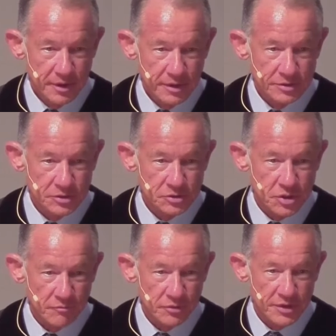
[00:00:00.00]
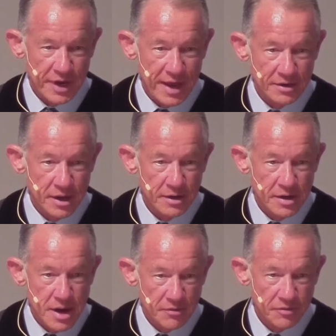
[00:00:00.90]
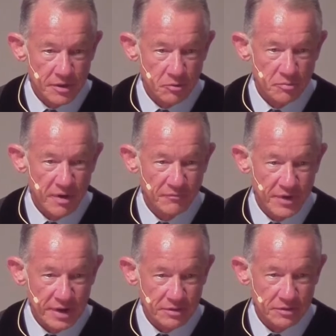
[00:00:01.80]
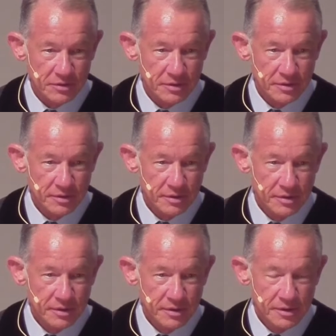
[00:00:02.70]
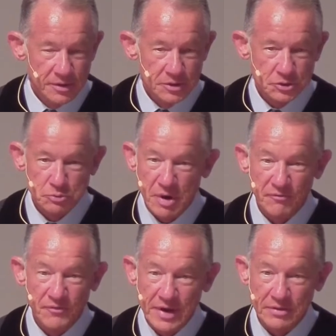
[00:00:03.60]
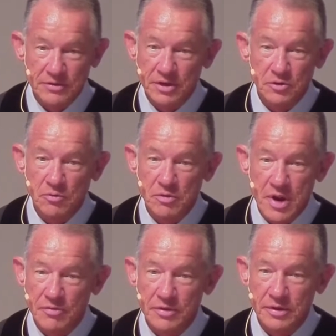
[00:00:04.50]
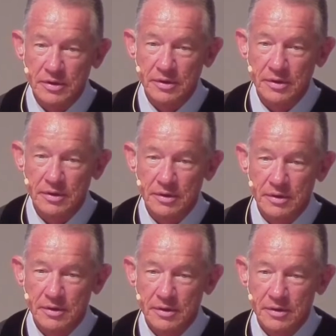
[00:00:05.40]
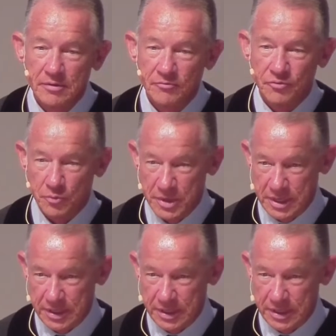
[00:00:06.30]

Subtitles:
and discovered that I had done nothing with my faith, so my faith can do nothing for me."